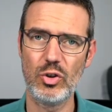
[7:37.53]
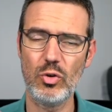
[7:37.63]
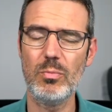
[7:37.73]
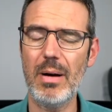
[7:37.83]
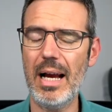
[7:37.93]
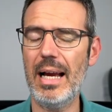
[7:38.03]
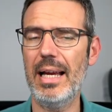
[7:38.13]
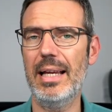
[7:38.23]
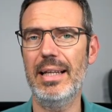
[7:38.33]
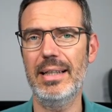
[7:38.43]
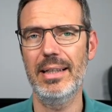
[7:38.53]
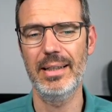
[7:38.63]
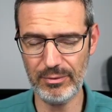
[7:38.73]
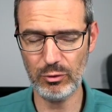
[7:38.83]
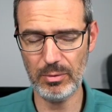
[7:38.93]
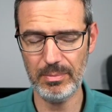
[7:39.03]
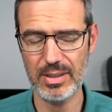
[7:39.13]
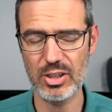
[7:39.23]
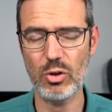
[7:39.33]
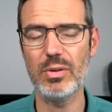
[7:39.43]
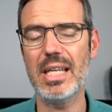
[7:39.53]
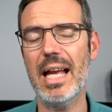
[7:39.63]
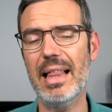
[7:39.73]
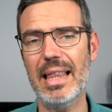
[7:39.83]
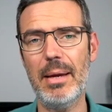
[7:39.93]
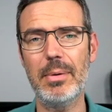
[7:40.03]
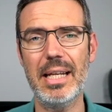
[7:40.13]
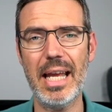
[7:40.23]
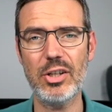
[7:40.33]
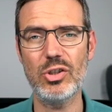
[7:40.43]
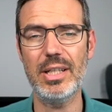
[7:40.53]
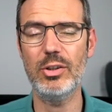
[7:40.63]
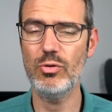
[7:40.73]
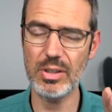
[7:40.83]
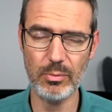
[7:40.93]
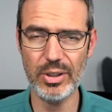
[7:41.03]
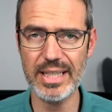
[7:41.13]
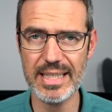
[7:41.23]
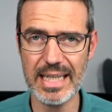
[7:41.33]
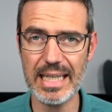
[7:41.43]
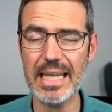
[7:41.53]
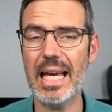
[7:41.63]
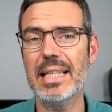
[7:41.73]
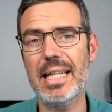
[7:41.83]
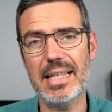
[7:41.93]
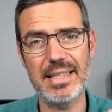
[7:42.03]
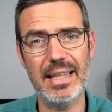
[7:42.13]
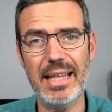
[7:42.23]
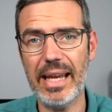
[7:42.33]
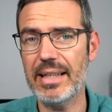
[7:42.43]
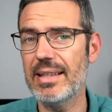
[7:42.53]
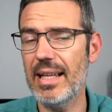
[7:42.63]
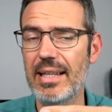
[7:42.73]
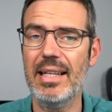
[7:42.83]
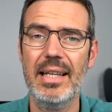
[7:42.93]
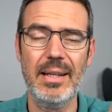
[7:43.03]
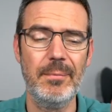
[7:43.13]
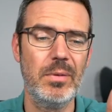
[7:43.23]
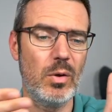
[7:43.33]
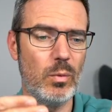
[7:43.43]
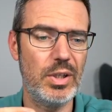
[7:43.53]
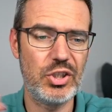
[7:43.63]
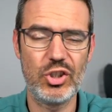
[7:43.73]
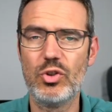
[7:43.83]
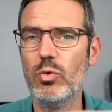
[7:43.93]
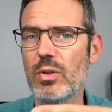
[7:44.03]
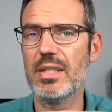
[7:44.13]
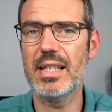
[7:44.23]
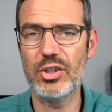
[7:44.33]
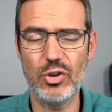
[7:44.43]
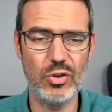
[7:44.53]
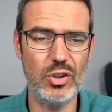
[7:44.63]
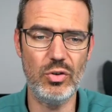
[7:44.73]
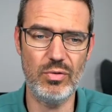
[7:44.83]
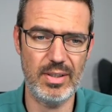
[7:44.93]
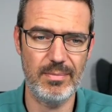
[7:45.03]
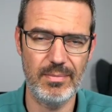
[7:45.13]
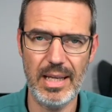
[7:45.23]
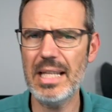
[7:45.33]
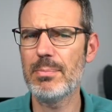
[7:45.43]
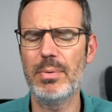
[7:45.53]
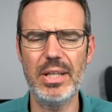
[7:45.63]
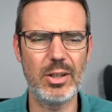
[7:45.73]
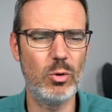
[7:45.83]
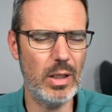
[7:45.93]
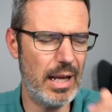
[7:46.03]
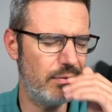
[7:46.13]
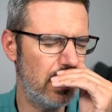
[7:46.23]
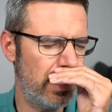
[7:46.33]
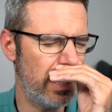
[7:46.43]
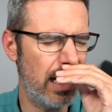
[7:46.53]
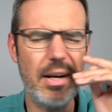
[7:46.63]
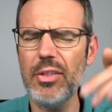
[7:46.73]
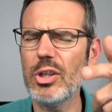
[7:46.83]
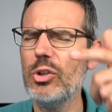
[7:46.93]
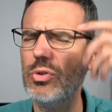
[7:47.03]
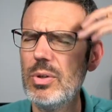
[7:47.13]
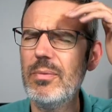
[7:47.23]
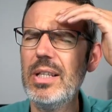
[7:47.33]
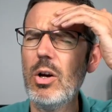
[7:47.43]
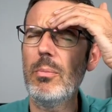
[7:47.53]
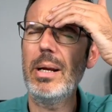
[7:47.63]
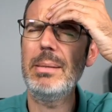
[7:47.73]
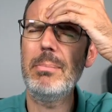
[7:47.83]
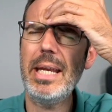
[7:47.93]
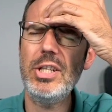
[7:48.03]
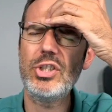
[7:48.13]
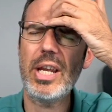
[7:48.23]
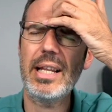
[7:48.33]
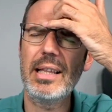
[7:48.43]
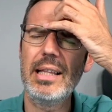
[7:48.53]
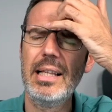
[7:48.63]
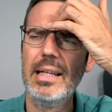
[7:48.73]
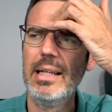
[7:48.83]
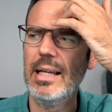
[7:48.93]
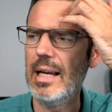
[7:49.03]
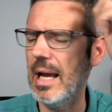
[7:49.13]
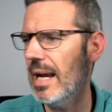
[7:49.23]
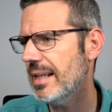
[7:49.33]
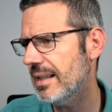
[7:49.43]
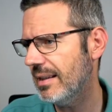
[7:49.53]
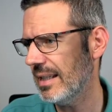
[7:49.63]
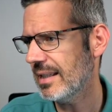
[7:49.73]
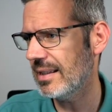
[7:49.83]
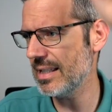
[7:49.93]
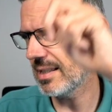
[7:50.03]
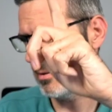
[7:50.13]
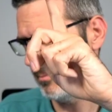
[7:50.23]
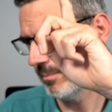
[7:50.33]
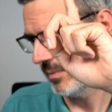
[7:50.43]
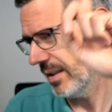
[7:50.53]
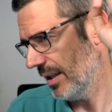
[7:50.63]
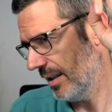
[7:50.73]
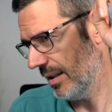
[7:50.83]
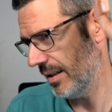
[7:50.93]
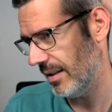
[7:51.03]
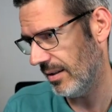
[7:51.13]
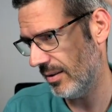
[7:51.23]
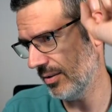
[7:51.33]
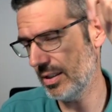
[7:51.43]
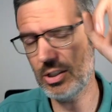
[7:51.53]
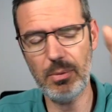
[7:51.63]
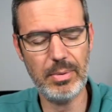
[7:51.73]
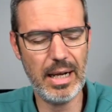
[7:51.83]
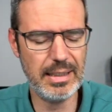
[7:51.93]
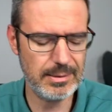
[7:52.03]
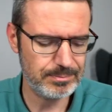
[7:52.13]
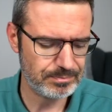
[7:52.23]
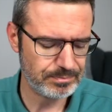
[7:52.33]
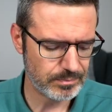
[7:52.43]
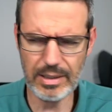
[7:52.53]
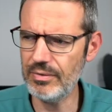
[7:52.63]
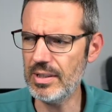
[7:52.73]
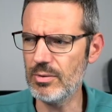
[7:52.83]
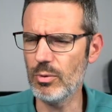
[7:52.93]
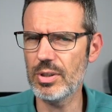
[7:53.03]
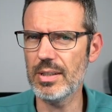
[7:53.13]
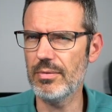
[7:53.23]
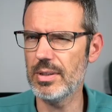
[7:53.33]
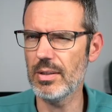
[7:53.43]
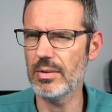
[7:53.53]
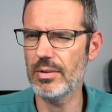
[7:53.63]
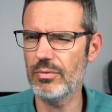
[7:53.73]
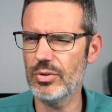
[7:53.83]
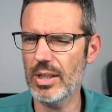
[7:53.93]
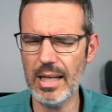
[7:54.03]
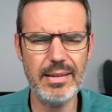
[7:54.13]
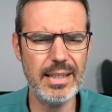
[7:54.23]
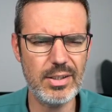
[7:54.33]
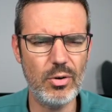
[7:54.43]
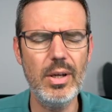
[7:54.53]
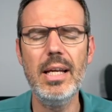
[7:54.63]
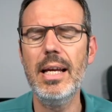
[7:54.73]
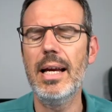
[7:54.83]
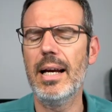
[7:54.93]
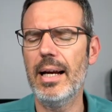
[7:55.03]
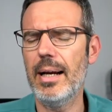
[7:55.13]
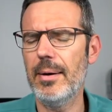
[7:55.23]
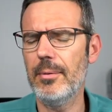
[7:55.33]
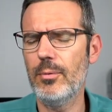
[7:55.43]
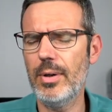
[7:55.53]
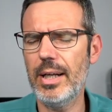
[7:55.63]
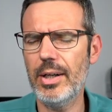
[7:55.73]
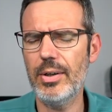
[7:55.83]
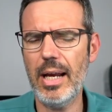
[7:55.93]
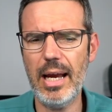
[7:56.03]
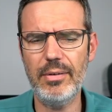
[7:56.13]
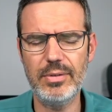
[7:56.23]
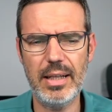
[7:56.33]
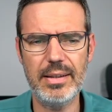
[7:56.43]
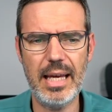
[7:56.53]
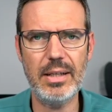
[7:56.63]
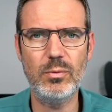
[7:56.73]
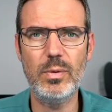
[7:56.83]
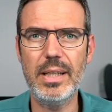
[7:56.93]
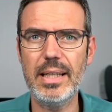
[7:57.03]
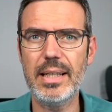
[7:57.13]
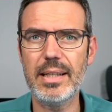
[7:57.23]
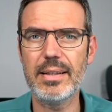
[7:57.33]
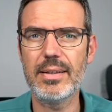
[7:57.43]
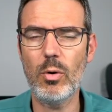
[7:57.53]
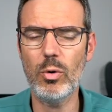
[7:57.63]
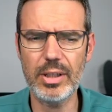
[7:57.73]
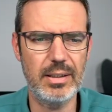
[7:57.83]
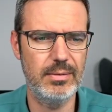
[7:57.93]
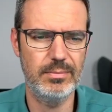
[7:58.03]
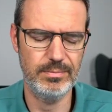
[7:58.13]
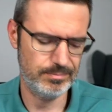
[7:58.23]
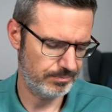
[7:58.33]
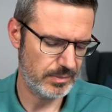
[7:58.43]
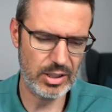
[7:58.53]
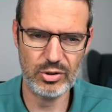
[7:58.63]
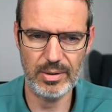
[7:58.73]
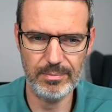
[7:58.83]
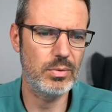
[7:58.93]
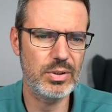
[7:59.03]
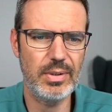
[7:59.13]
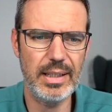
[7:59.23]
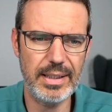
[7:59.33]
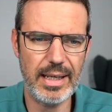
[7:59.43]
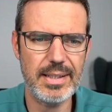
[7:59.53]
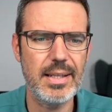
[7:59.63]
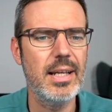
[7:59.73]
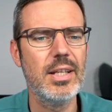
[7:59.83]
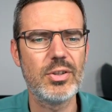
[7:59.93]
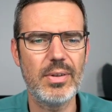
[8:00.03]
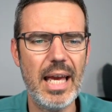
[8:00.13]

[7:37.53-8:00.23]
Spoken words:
to my platform so the LLM can actually do some reasoning and can select then which tools it should use. It's pretty cool. I've done another YouTube video on my main channel. I can link this on the top right. If this works, if it's on a different channel, I think so, where I've done that with Oracle. Actually, it was really nice. So